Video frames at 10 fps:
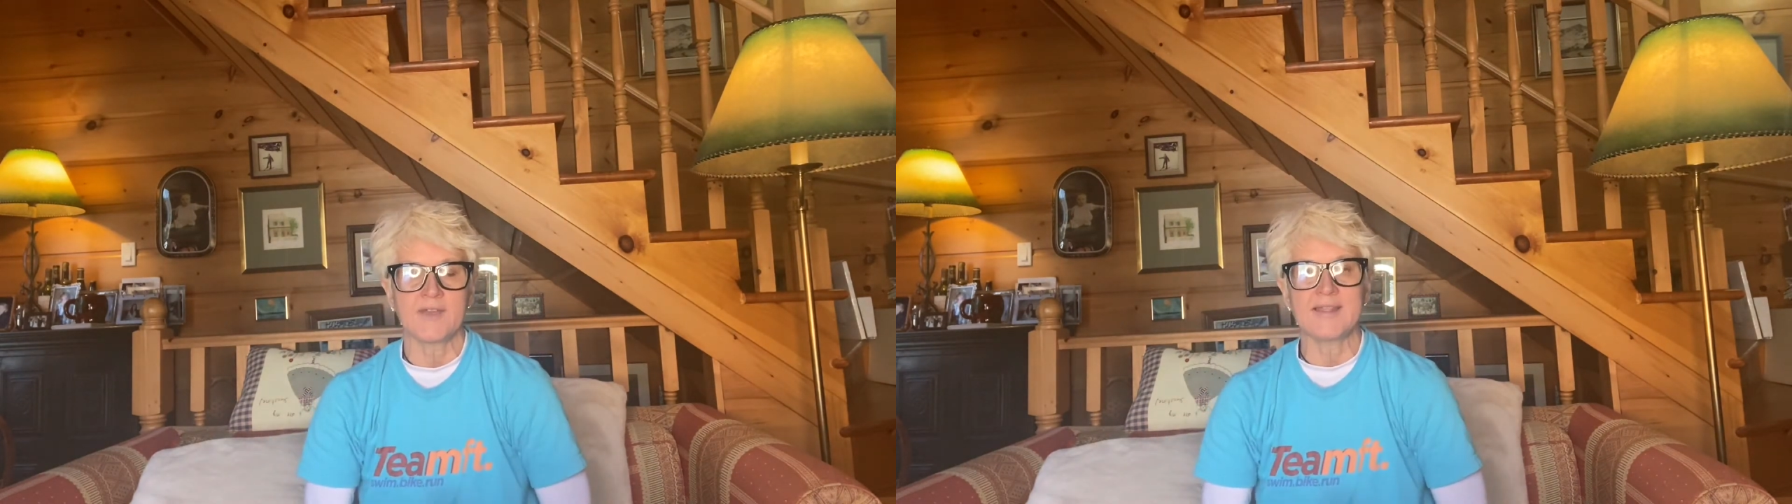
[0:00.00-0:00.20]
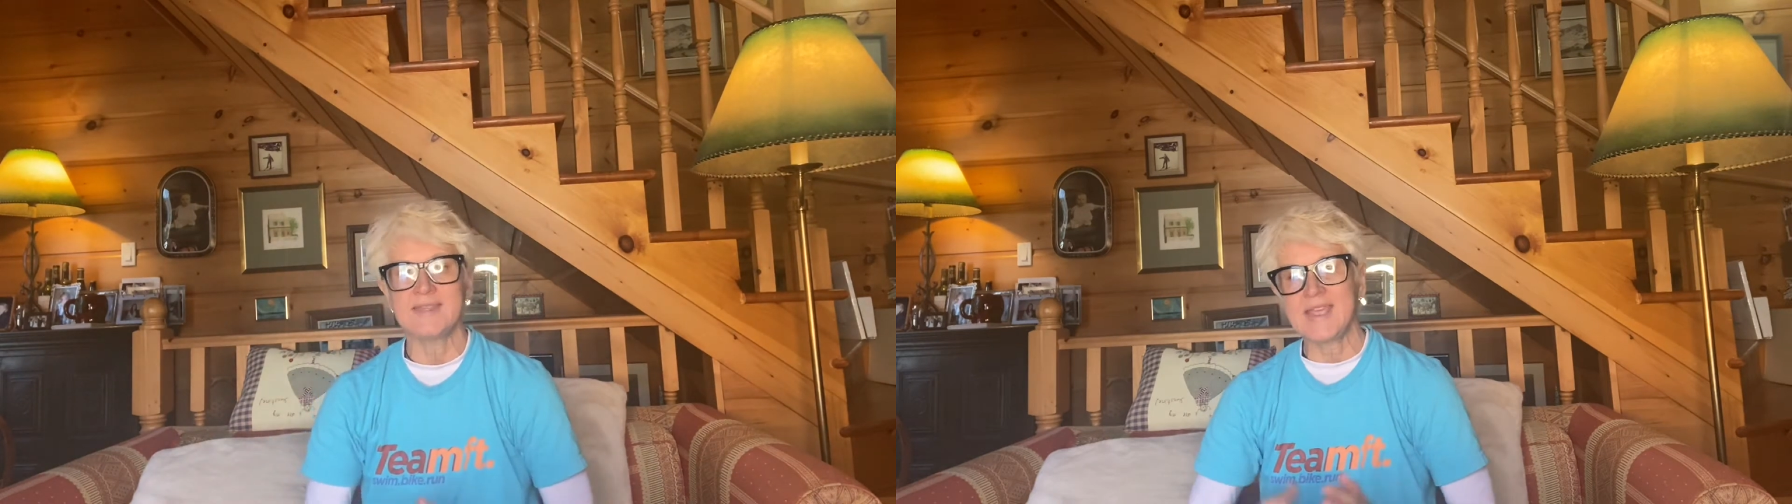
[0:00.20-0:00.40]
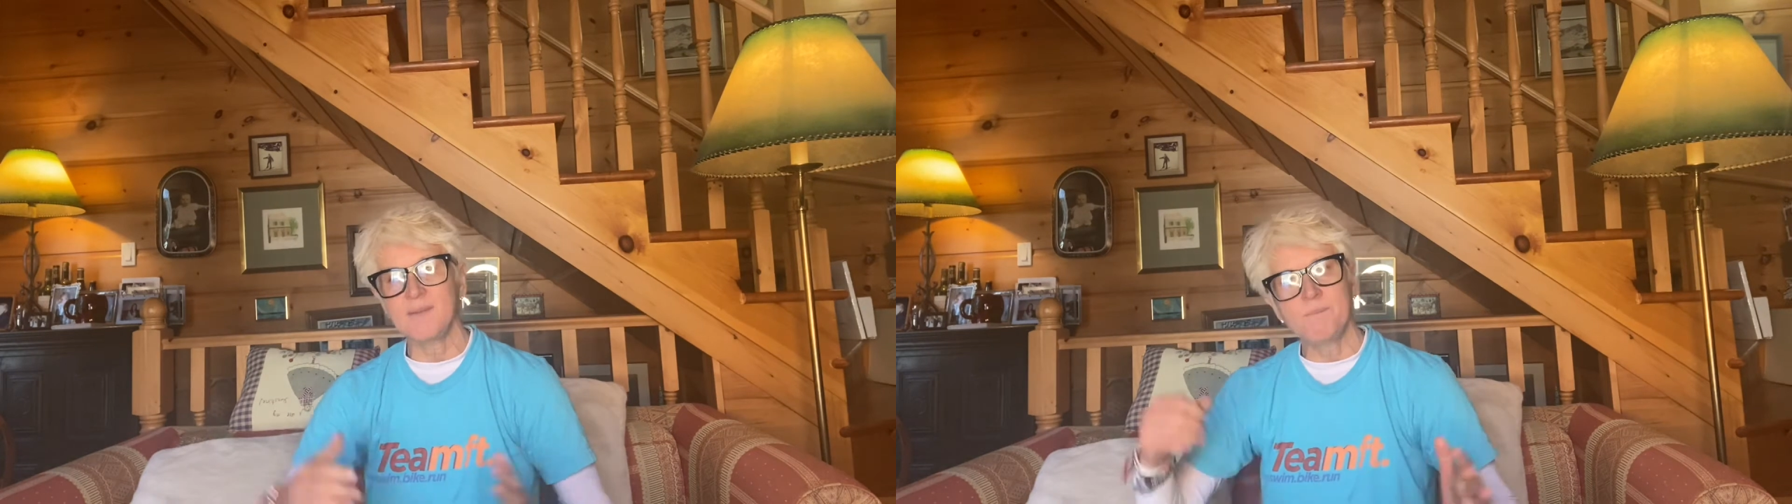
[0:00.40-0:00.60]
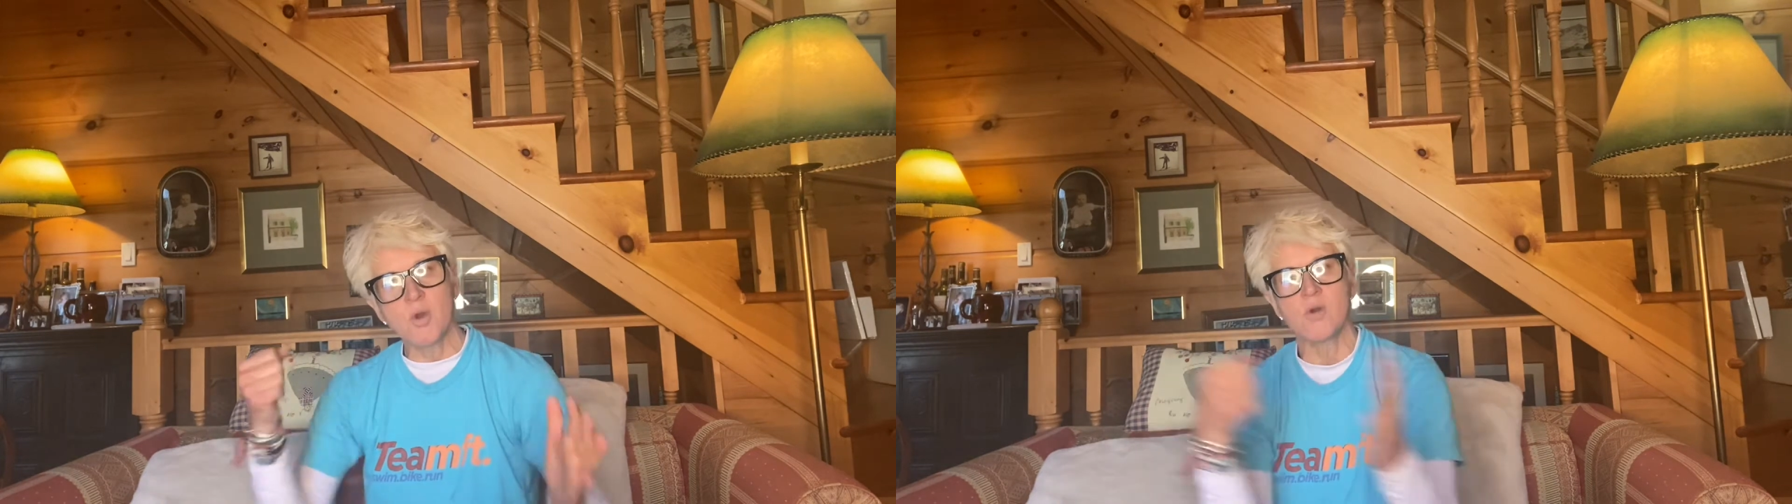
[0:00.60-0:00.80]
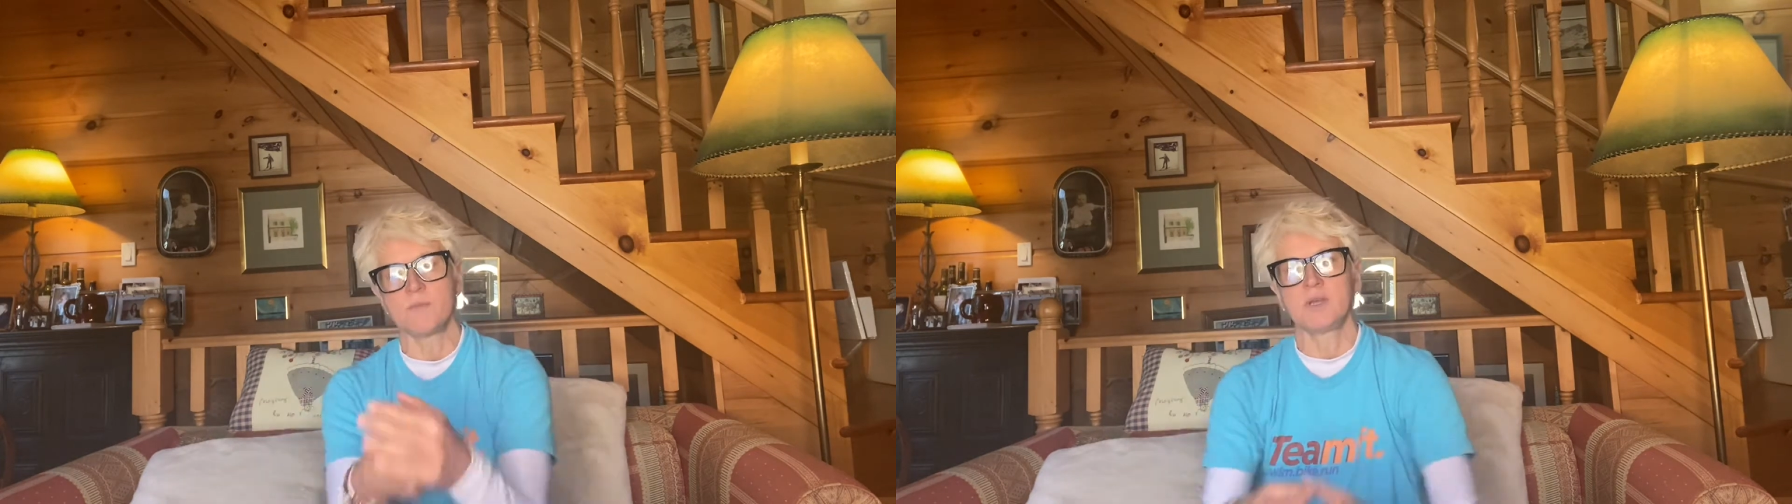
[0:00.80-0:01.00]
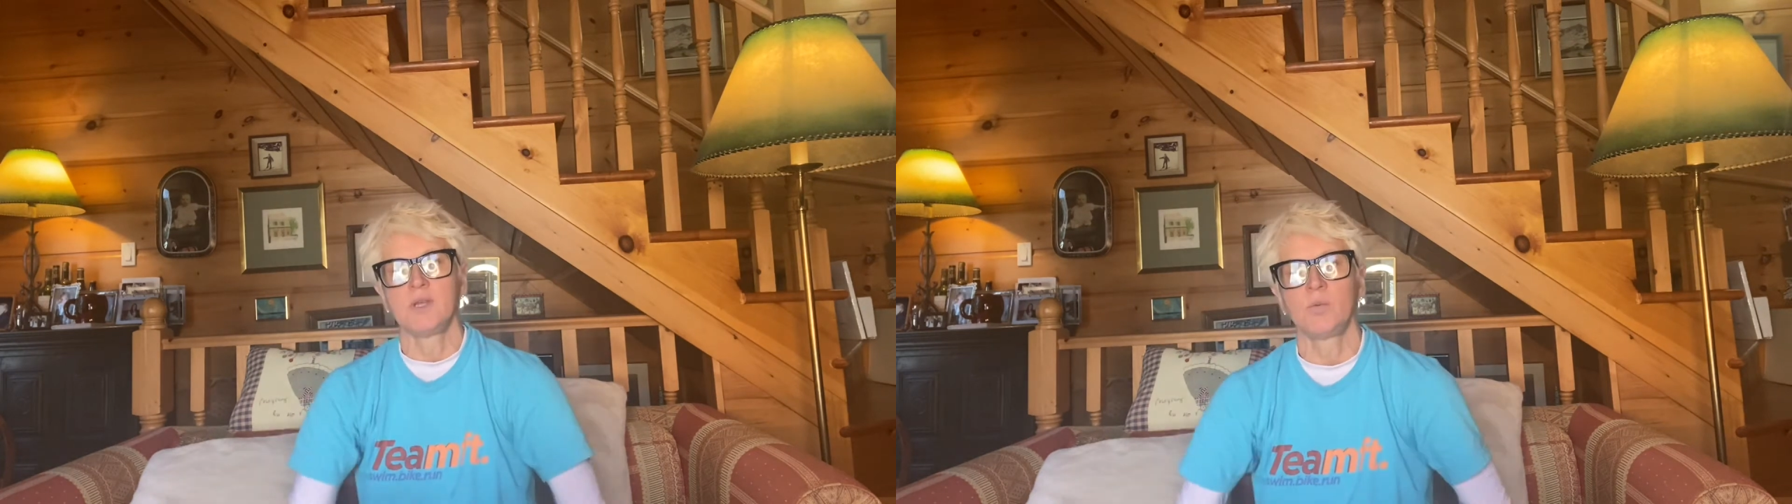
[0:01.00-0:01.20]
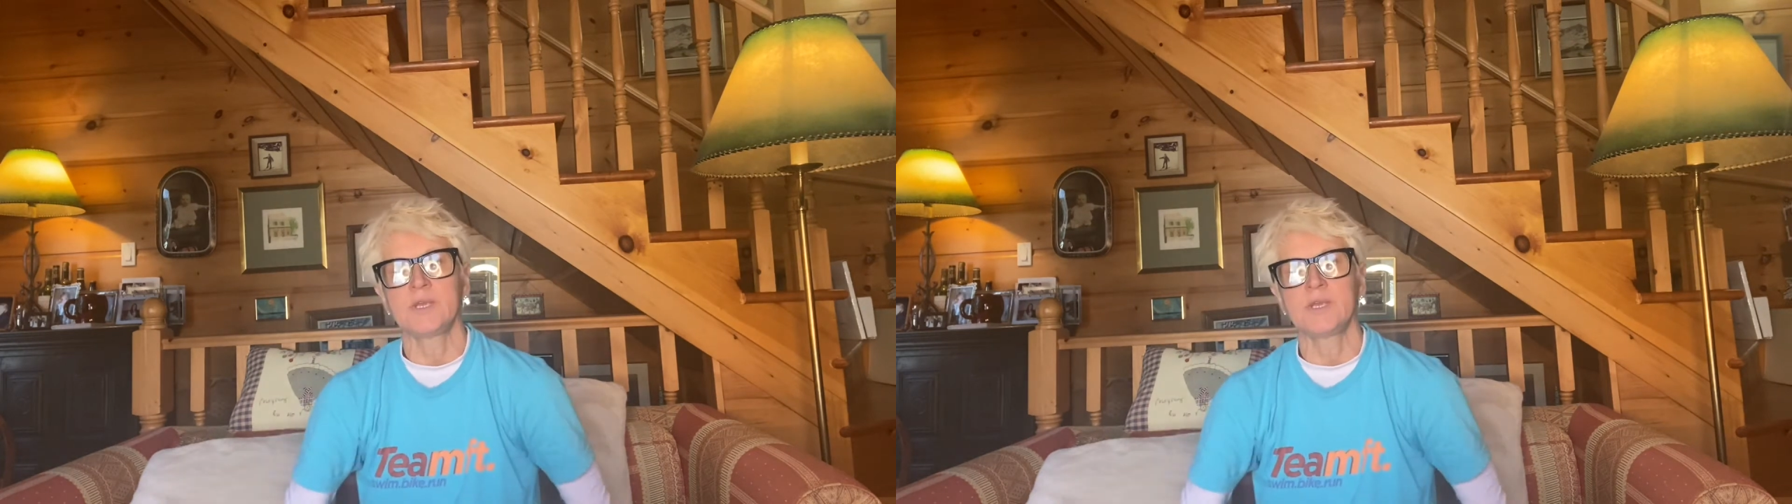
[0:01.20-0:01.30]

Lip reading: And then, boom, we